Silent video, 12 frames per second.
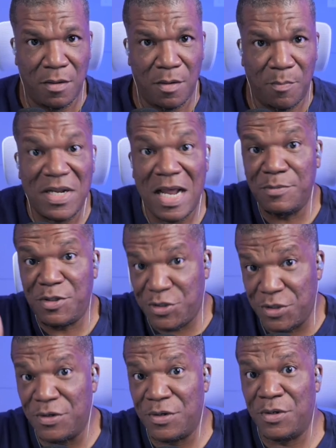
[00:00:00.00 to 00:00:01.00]
But I'm
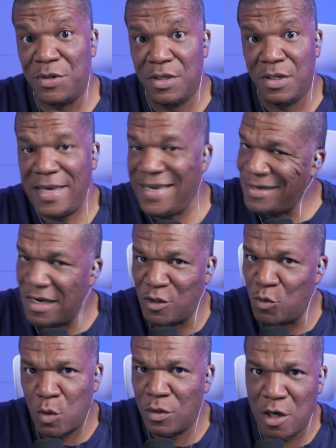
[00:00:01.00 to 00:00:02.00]
sure he doesn't
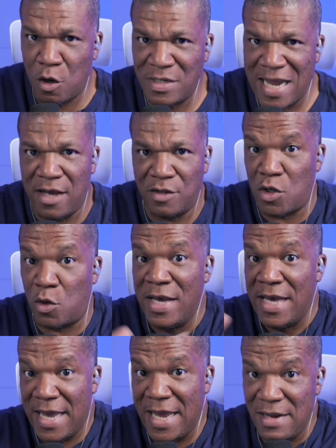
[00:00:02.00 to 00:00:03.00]
want to go down. So
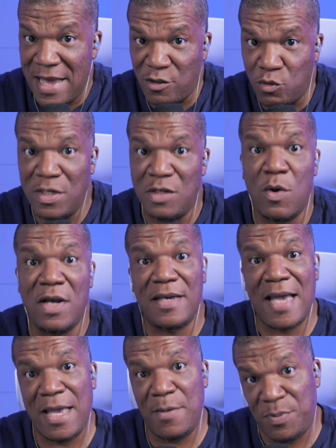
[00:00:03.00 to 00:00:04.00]
in that
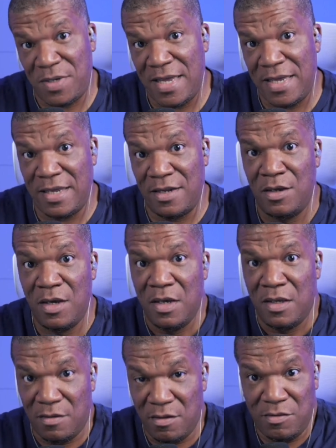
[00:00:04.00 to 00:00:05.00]
21-game plan,
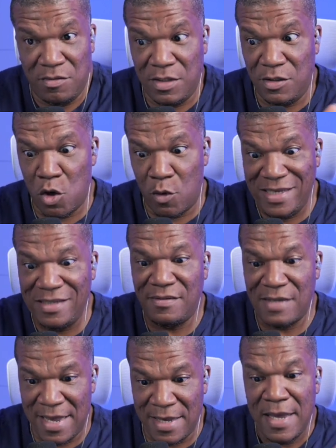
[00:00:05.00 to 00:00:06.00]
he's
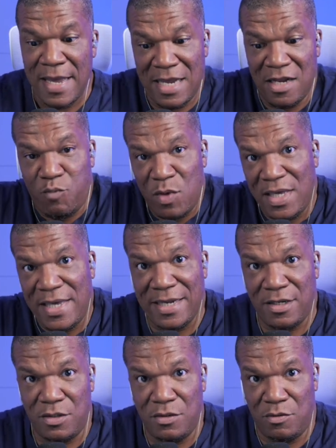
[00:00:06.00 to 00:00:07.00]
saying, and if we
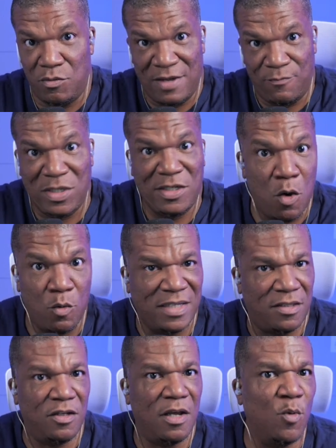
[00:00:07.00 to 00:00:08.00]
don't get
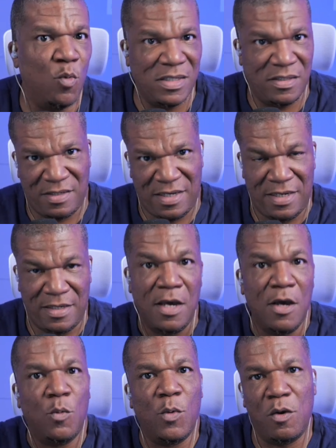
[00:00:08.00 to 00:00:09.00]
the number 1 seed,
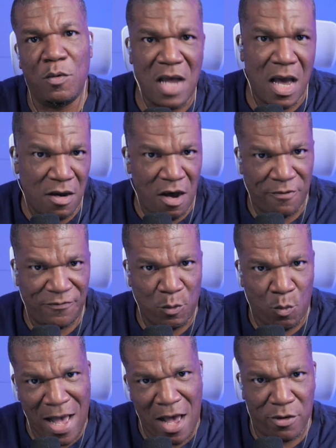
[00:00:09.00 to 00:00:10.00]
we're going to knock off the
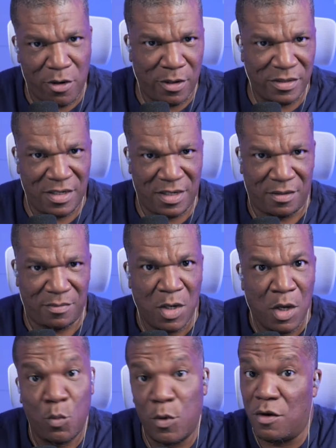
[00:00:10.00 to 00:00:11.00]
wild card team.
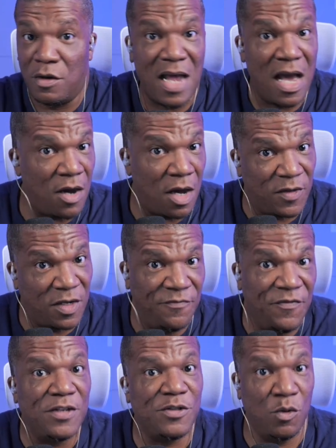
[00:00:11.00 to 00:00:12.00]
We're going to knock off the
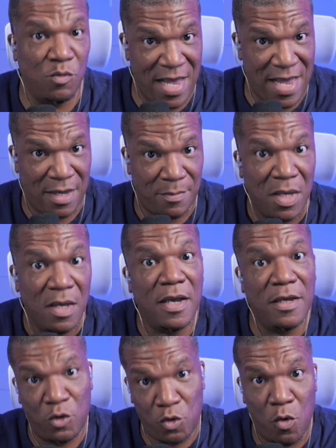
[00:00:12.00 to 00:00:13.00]
divisional game. And
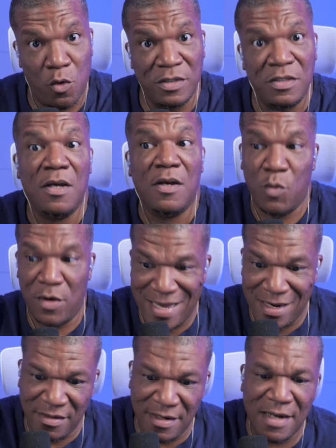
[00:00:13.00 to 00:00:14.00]
of course, we're
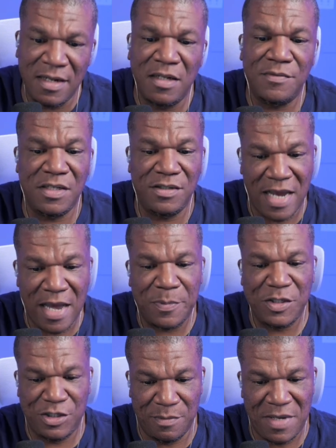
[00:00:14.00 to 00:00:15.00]
getting to that NFC
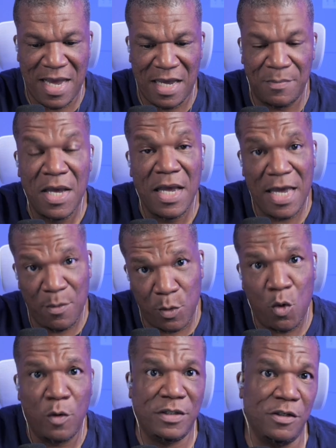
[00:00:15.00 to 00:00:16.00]
Championship game and we're
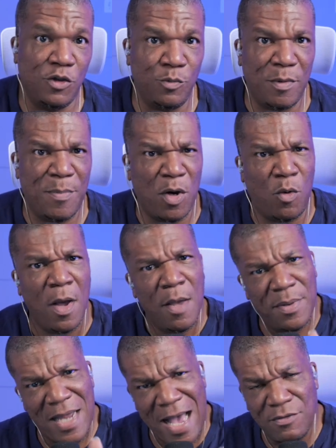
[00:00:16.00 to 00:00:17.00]
going to the Super Bowl.
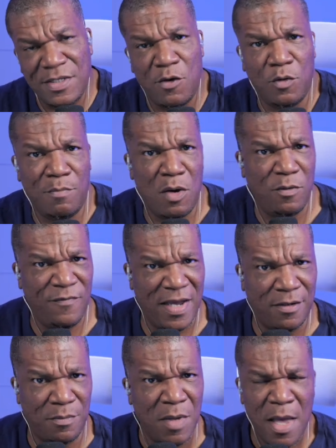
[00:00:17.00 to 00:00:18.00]
But how is he going to motivate
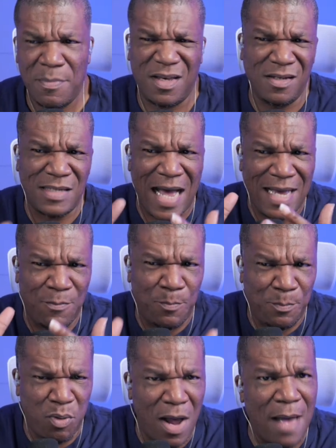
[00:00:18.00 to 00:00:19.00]
them? Because I
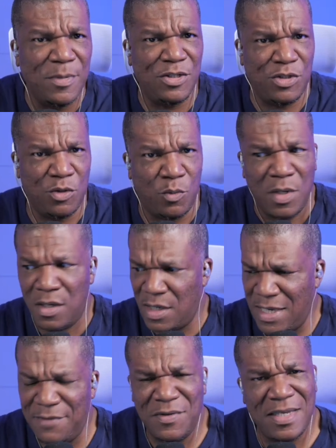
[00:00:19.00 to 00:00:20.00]
promise you,
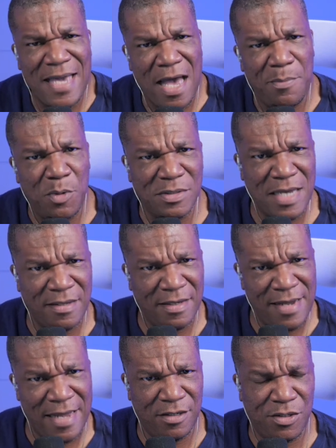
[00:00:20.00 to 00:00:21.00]
even the Cowboys got that
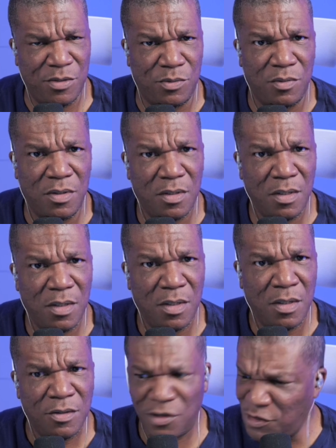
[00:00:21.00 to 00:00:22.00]
attitude.
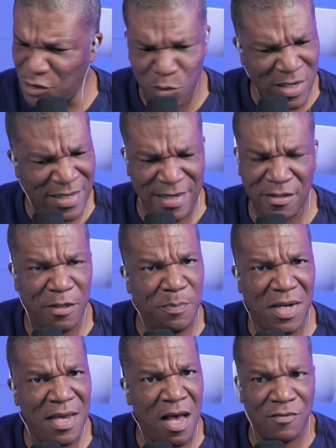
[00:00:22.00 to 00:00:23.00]
They're just ready to get to the
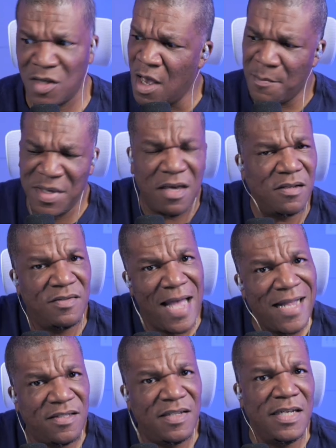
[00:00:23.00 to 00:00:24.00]
playoffs because
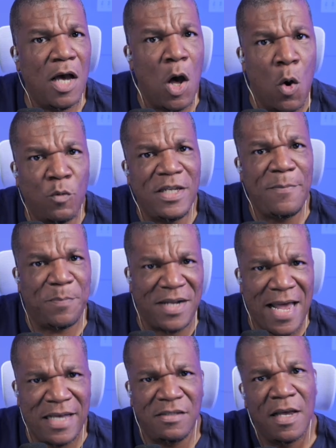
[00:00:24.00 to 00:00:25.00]
that's the only
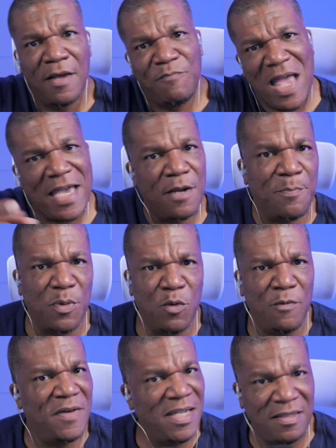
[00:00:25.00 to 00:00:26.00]
place they can
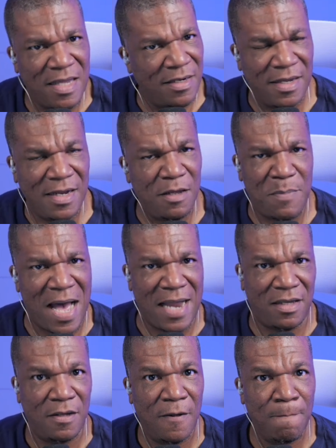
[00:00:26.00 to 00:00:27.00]
prove anything to anybody.
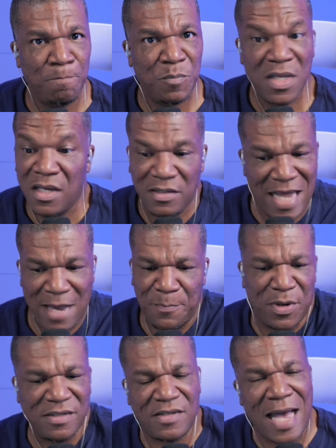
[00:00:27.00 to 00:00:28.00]
Dak
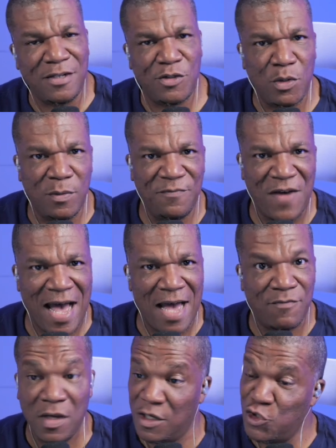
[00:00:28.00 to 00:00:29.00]
Prescott is
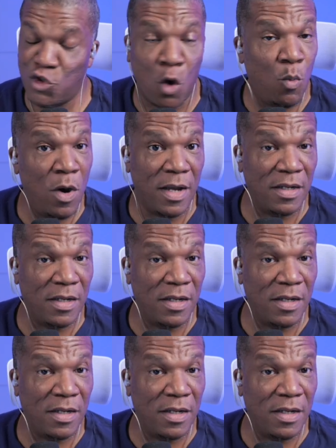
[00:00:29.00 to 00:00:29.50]
2-5. So what?